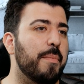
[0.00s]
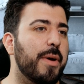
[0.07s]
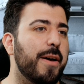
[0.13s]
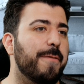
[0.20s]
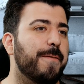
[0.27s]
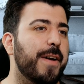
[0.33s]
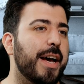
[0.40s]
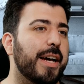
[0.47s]

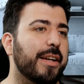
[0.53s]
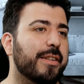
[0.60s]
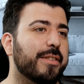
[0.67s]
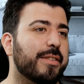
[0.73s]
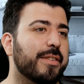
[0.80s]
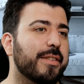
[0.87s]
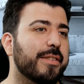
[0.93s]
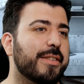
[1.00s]

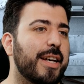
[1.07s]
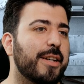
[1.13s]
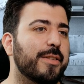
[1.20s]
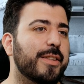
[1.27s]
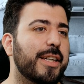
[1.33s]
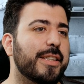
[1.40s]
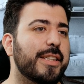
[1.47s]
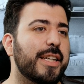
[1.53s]
MFX
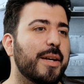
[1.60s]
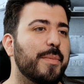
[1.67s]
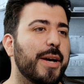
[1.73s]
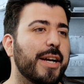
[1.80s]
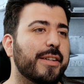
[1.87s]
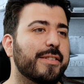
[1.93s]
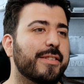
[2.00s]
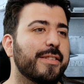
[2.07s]
sounds like
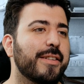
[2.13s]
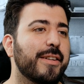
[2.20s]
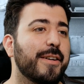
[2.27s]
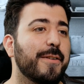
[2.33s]
DMX.